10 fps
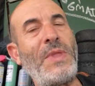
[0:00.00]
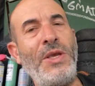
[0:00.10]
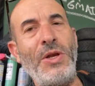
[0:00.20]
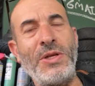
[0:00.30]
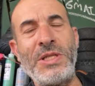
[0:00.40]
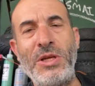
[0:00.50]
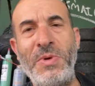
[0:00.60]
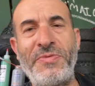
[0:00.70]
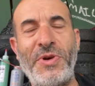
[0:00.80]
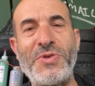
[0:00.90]
you know, just a little
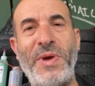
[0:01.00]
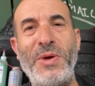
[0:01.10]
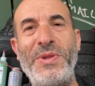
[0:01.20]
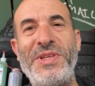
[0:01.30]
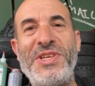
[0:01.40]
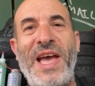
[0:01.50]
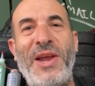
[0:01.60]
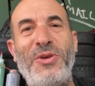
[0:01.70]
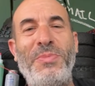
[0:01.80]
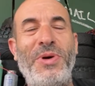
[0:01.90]
bit frustrated with the
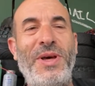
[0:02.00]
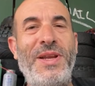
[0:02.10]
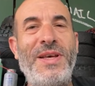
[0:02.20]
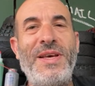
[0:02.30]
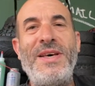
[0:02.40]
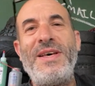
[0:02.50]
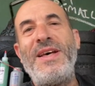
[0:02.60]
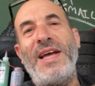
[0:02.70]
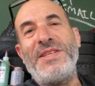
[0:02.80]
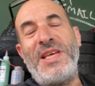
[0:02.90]
channel, but
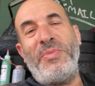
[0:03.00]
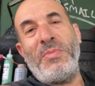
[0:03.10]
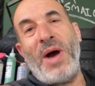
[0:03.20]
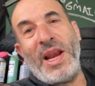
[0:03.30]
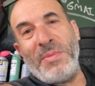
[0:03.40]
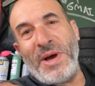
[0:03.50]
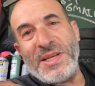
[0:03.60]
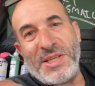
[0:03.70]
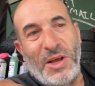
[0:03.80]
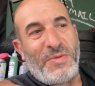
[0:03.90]
I just keep reminding
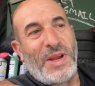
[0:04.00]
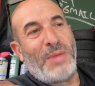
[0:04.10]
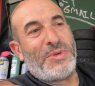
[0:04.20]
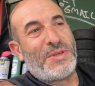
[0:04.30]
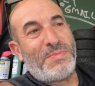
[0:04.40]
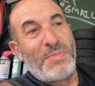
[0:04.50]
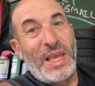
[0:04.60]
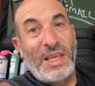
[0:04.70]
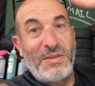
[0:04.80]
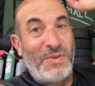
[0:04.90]
myself that I'm just
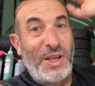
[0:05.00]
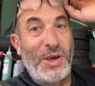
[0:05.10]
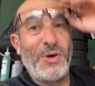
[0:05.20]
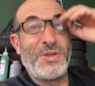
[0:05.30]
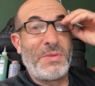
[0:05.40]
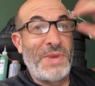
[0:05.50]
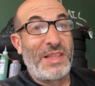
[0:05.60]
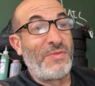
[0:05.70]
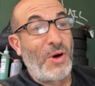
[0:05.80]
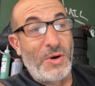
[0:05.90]
making the videos to make
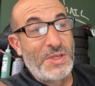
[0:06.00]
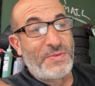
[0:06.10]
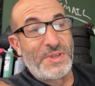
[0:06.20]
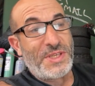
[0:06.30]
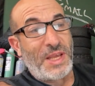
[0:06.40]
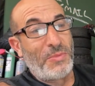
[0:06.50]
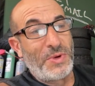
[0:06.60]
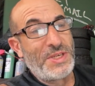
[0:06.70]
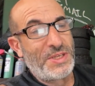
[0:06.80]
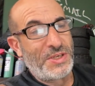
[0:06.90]
them always for the same
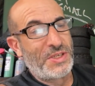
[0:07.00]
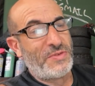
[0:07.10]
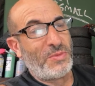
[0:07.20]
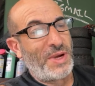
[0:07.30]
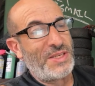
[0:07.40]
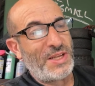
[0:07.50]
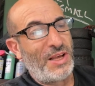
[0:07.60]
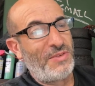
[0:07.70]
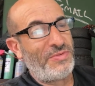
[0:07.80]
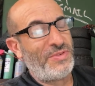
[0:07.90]
reason, just for
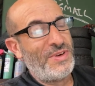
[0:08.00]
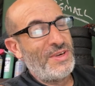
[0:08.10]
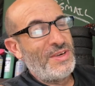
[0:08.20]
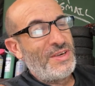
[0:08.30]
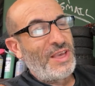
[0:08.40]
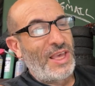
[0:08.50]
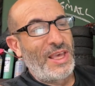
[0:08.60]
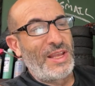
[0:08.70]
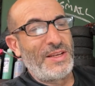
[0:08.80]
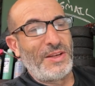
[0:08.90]
myself.
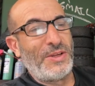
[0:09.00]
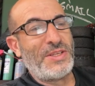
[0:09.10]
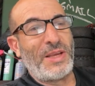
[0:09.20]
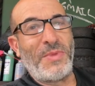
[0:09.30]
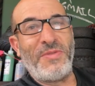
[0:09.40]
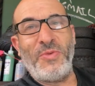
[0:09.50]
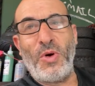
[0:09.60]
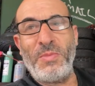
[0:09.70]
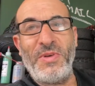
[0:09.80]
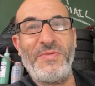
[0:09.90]
And, you know, it's like my
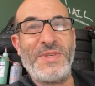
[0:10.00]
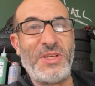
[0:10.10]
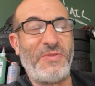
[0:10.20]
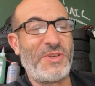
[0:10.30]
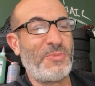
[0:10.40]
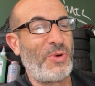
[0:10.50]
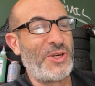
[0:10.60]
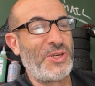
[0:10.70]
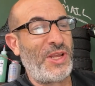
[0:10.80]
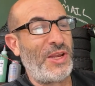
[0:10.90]
form of
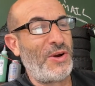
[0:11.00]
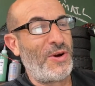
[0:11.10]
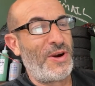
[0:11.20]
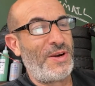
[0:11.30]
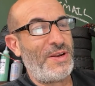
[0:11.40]
self-expression and art.